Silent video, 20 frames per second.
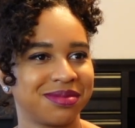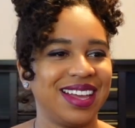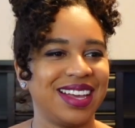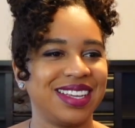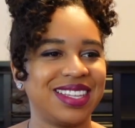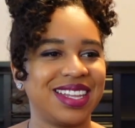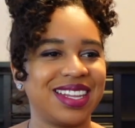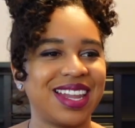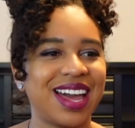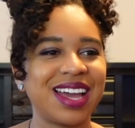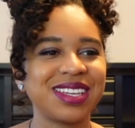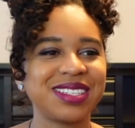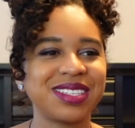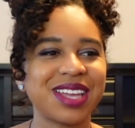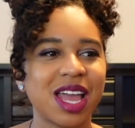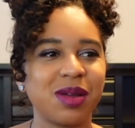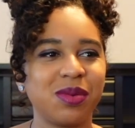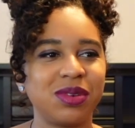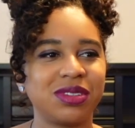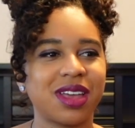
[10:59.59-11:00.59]
So the last
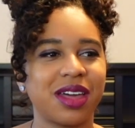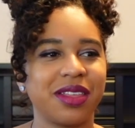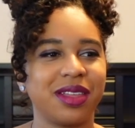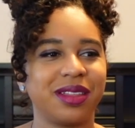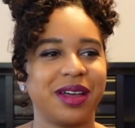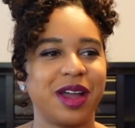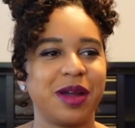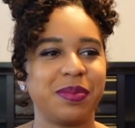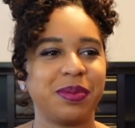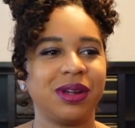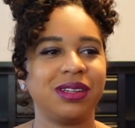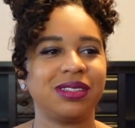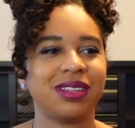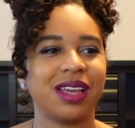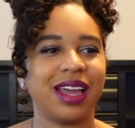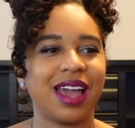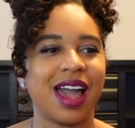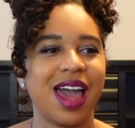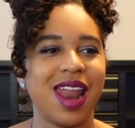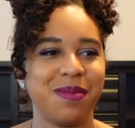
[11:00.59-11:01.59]
time we saw the LARPers,
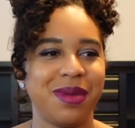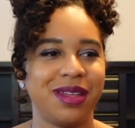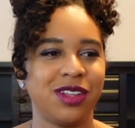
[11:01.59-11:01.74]
I kind of